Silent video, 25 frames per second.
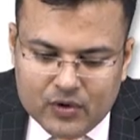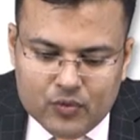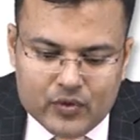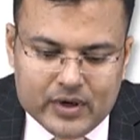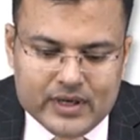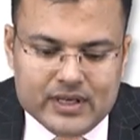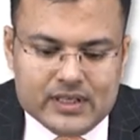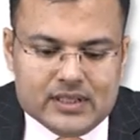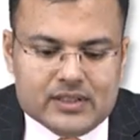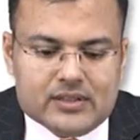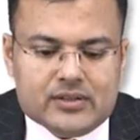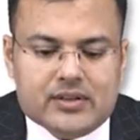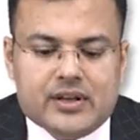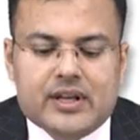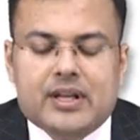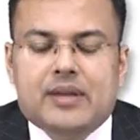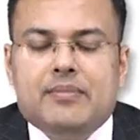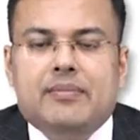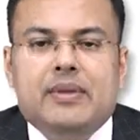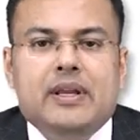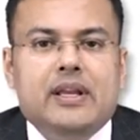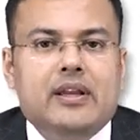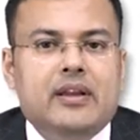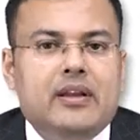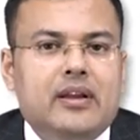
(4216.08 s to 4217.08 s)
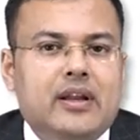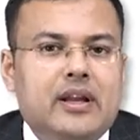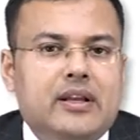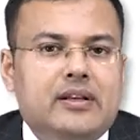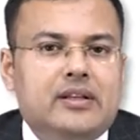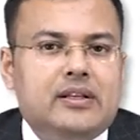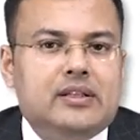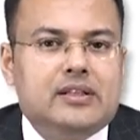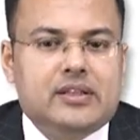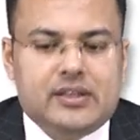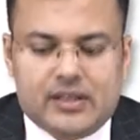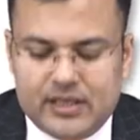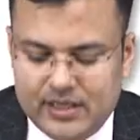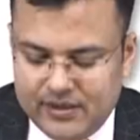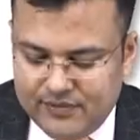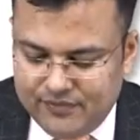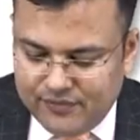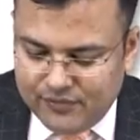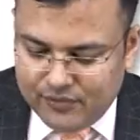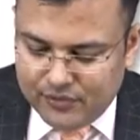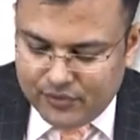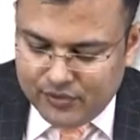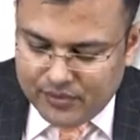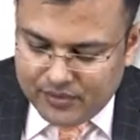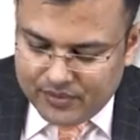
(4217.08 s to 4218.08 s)
What is 3B? It is
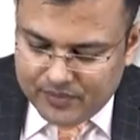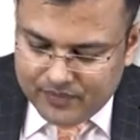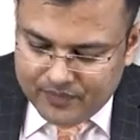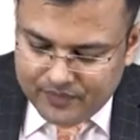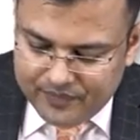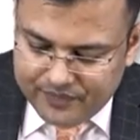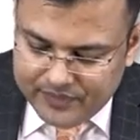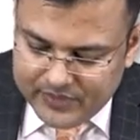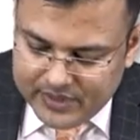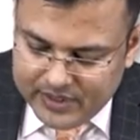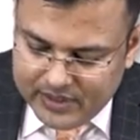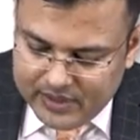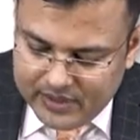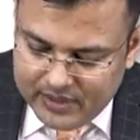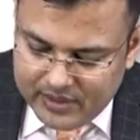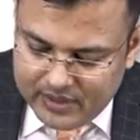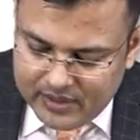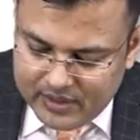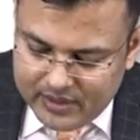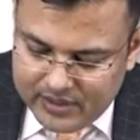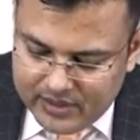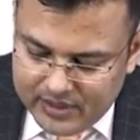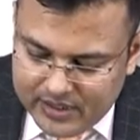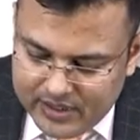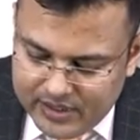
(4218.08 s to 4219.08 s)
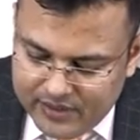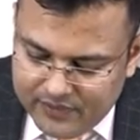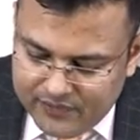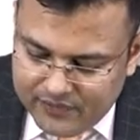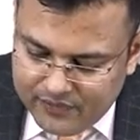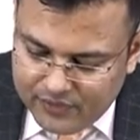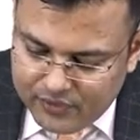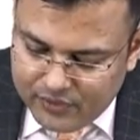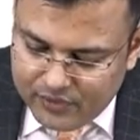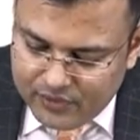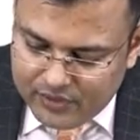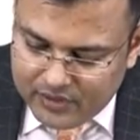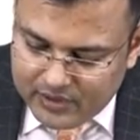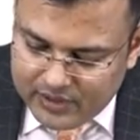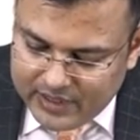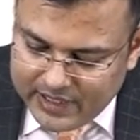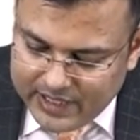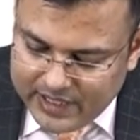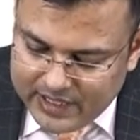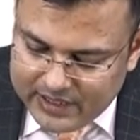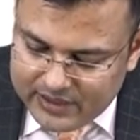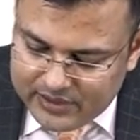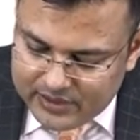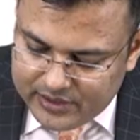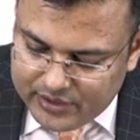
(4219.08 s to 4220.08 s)
T4, T4
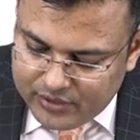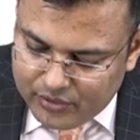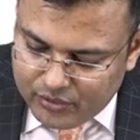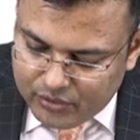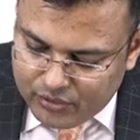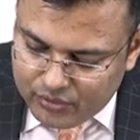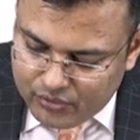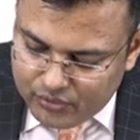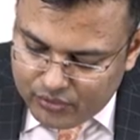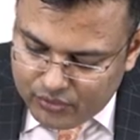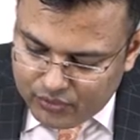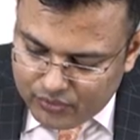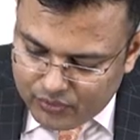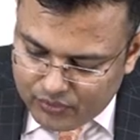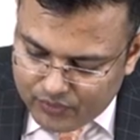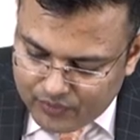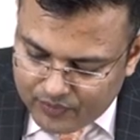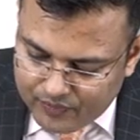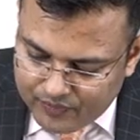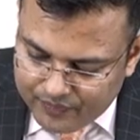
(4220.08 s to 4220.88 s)
N0 to 2.